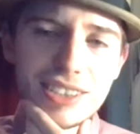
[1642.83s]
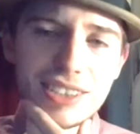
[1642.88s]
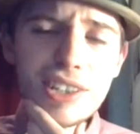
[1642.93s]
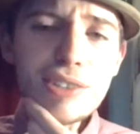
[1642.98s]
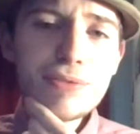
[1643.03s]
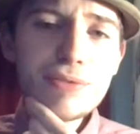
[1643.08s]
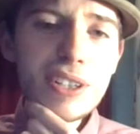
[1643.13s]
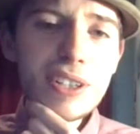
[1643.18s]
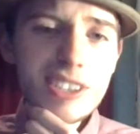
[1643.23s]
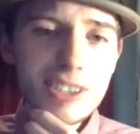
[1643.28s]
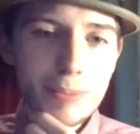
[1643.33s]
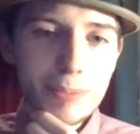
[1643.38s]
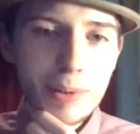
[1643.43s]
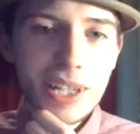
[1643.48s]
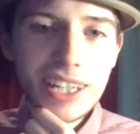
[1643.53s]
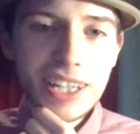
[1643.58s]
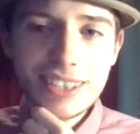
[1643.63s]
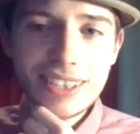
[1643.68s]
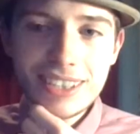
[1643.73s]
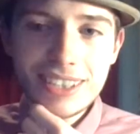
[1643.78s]
good fun to
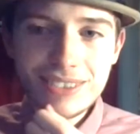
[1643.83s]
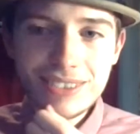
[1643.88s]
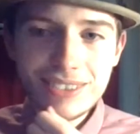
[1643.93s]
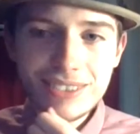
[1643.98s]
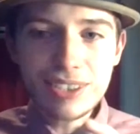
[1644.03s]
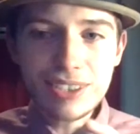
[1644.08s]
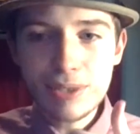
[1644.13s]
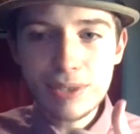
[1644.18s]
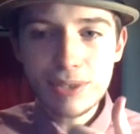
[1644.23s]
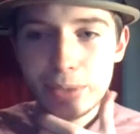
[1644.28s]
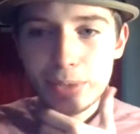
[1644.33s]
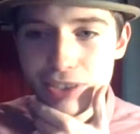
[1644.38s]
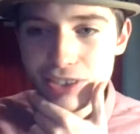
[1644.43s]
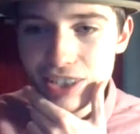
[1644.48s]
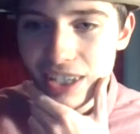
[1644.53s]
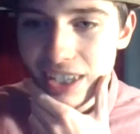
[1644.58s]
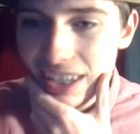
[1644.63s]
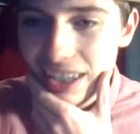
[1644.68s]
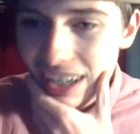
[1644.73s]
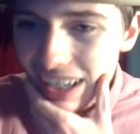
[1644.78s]
play. Thank you very much.
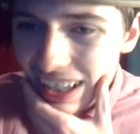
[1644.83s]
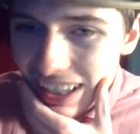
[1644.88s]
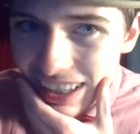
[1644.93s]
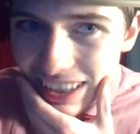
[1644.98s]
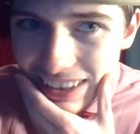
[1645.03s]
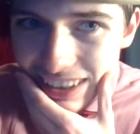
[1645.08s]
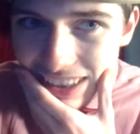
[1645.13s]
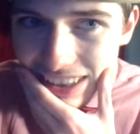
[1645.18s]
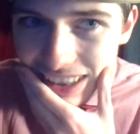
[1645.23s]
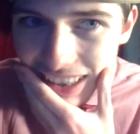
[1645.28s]
And